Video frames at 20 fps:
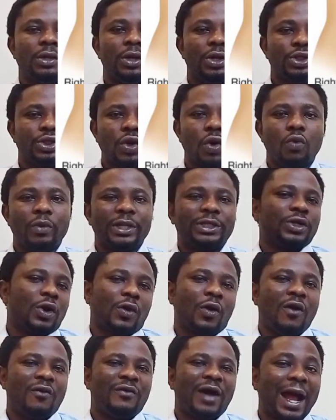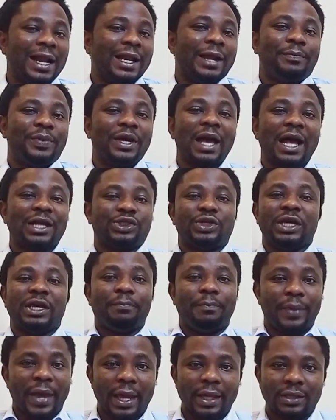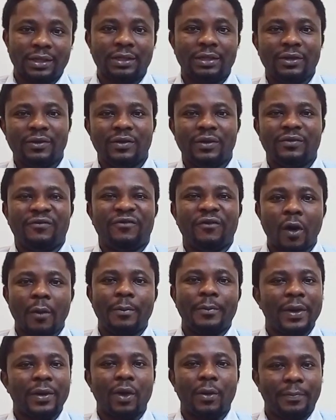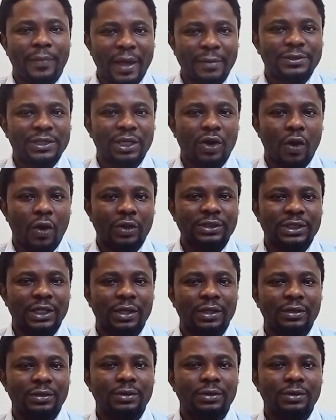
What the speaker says: So we talk of an epigastric pain for peptic ulcer.